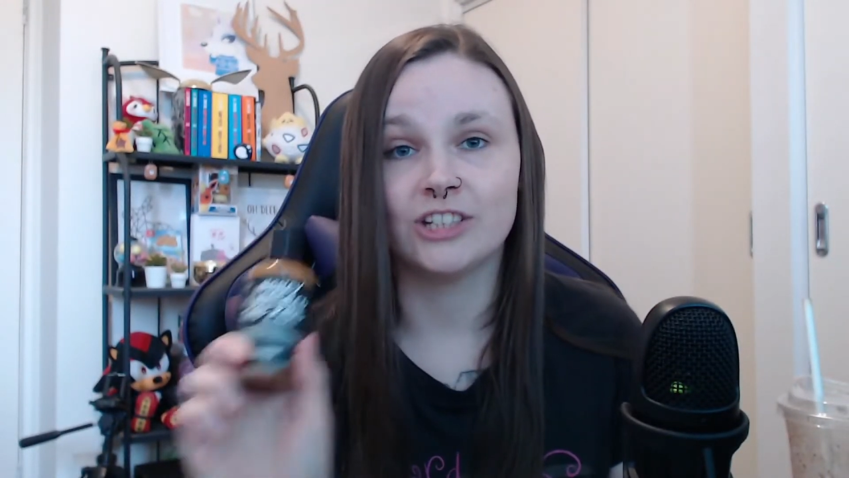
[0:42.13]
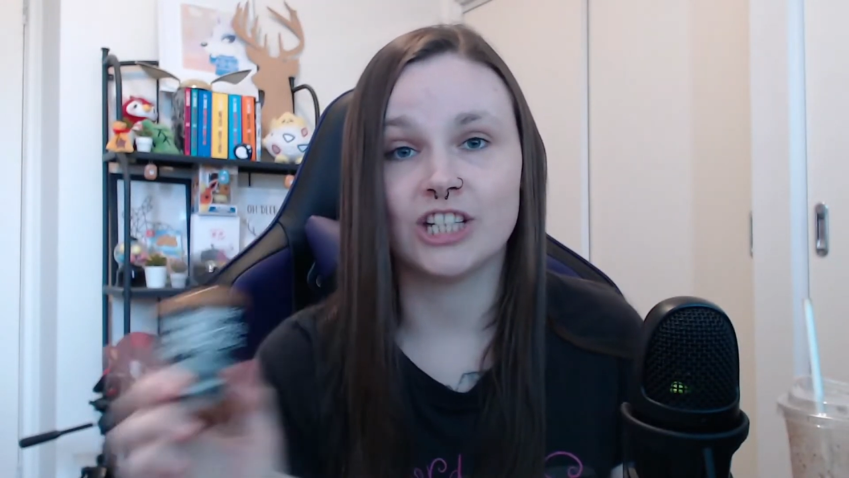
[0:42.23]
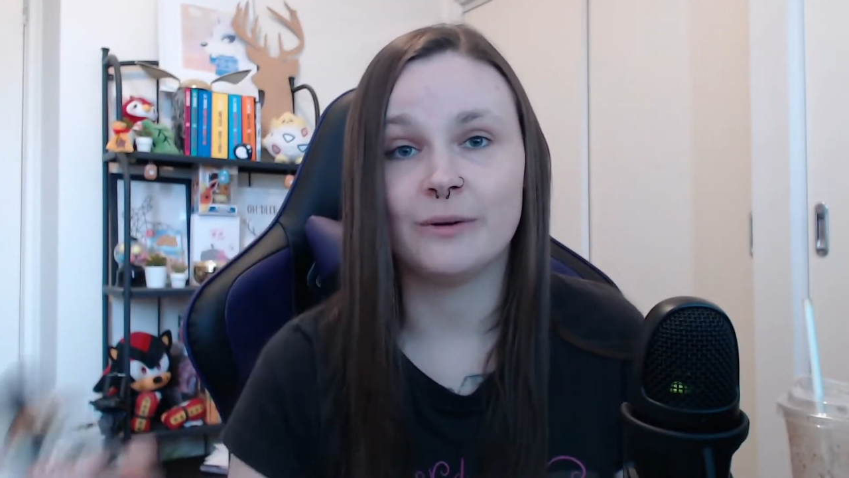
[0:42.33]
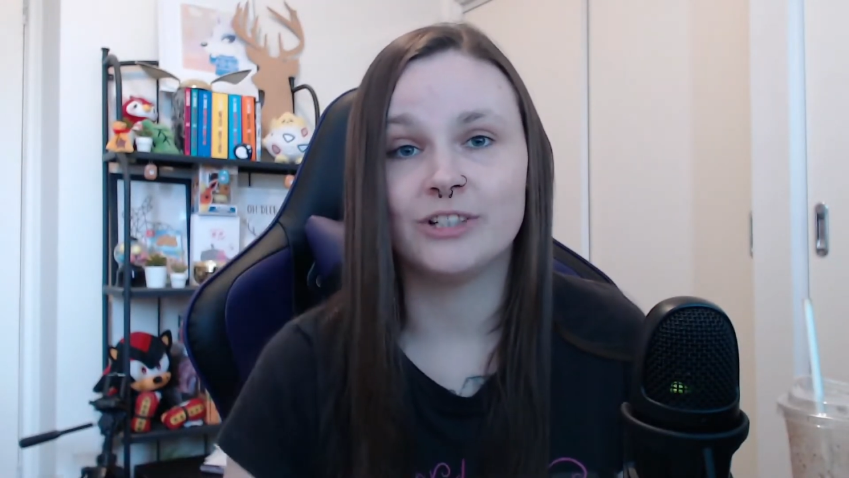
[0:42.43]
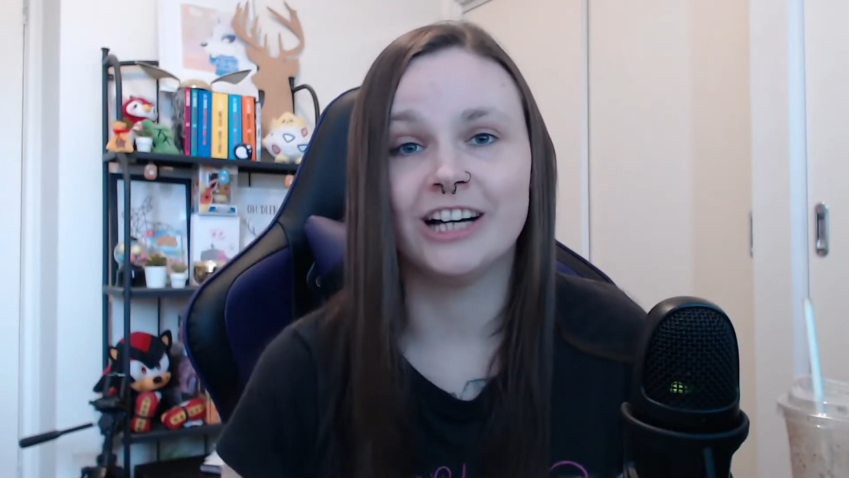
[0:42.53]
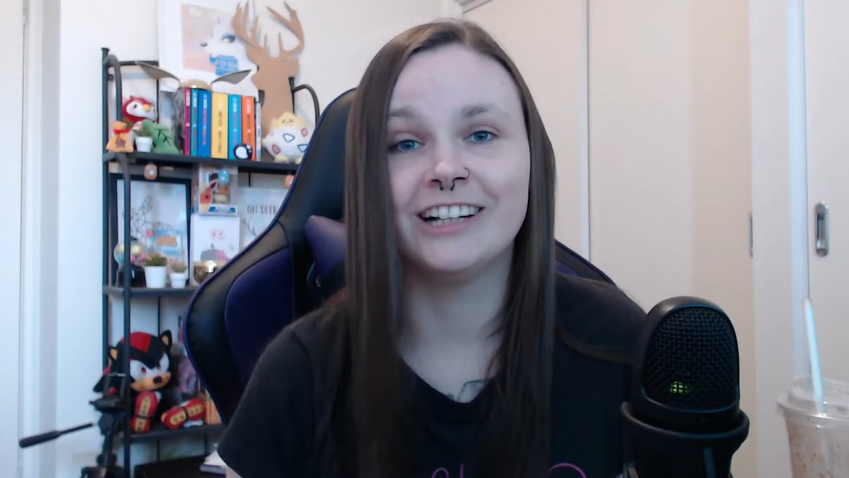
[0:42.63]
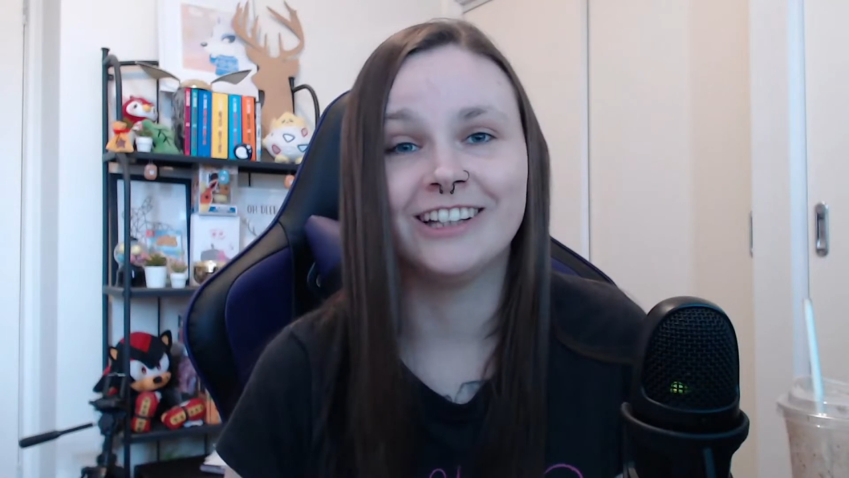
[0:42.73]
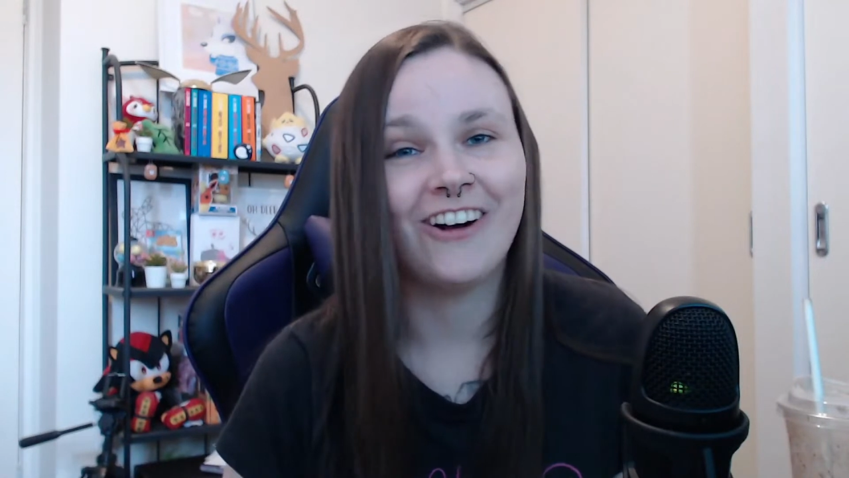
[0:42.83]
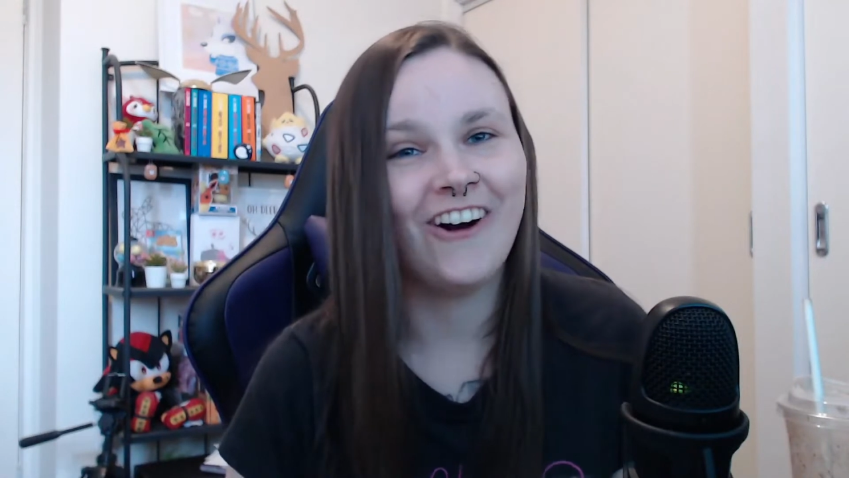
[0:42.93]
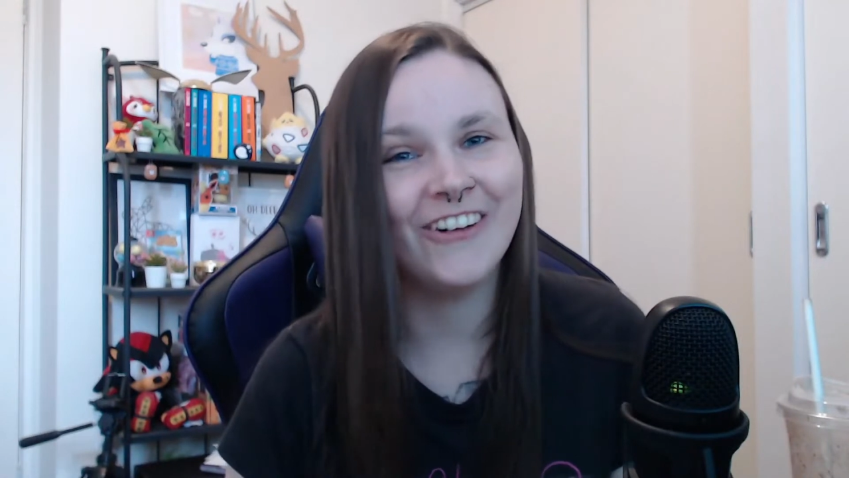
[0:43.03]
shower
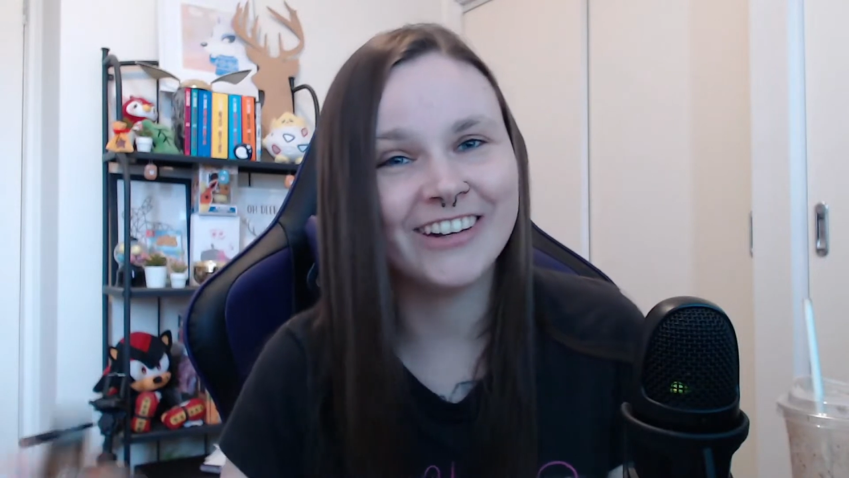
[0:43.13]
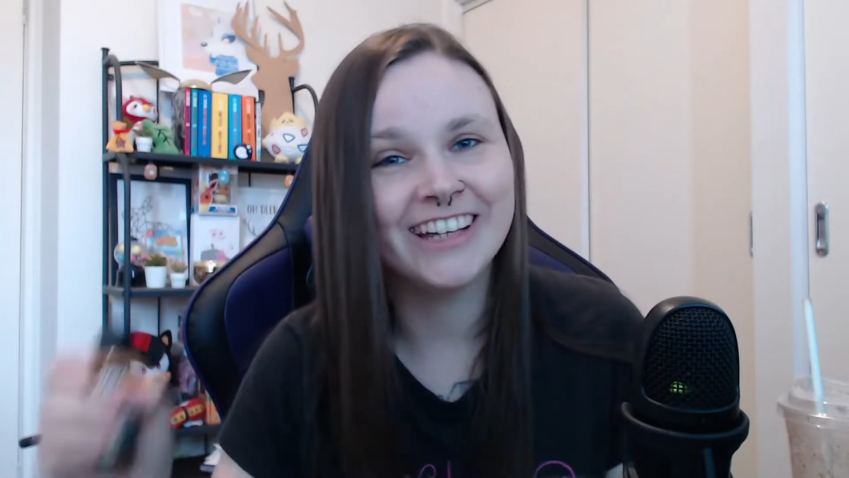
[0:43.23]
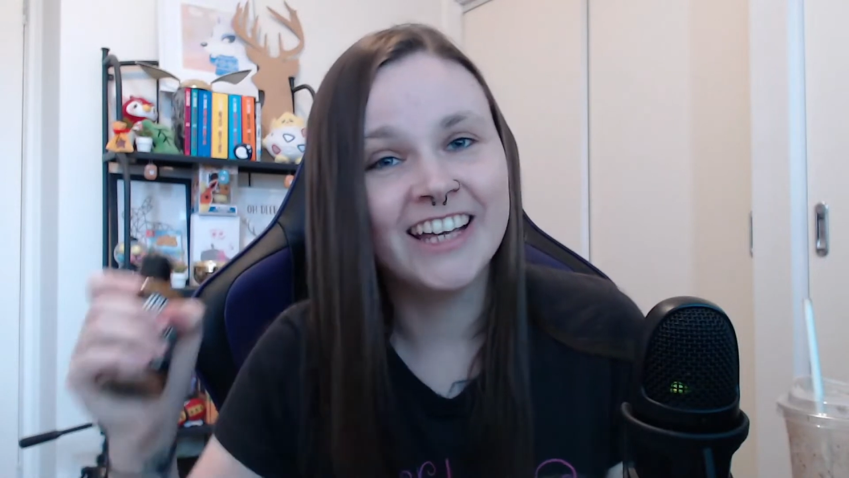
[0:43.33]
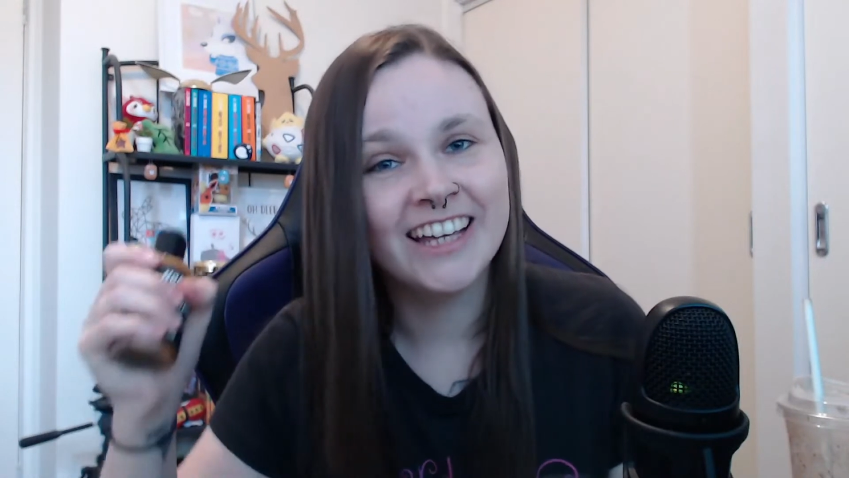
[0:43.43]
gel on